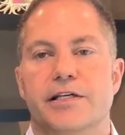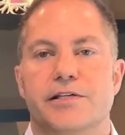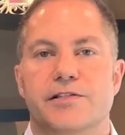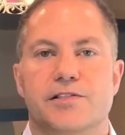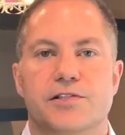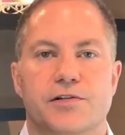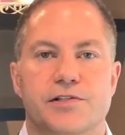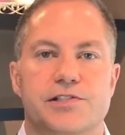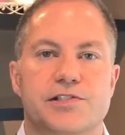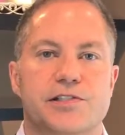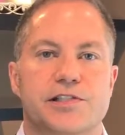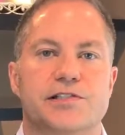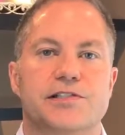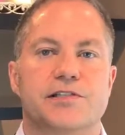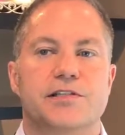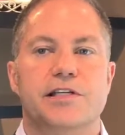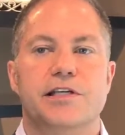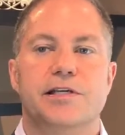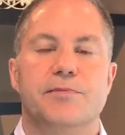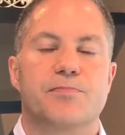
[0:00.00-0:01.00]
So it's
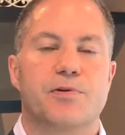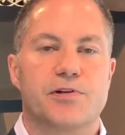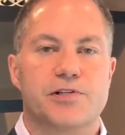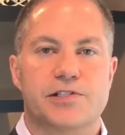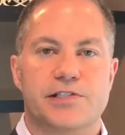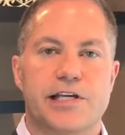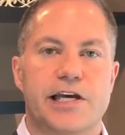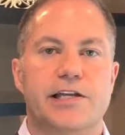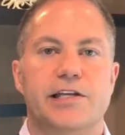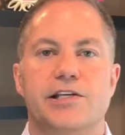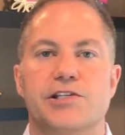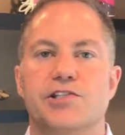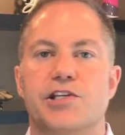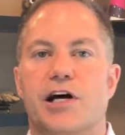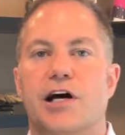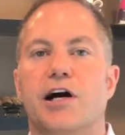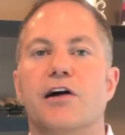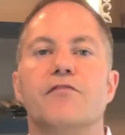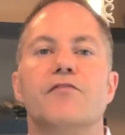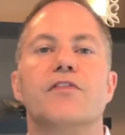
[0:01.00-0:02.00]
just the percentage
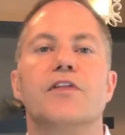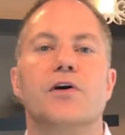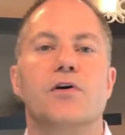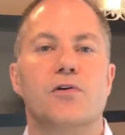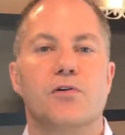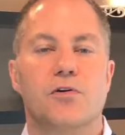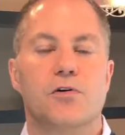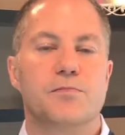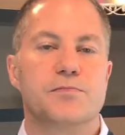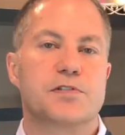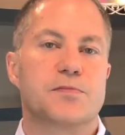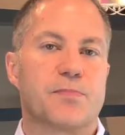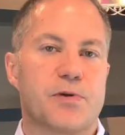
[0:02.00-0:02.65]
of the home's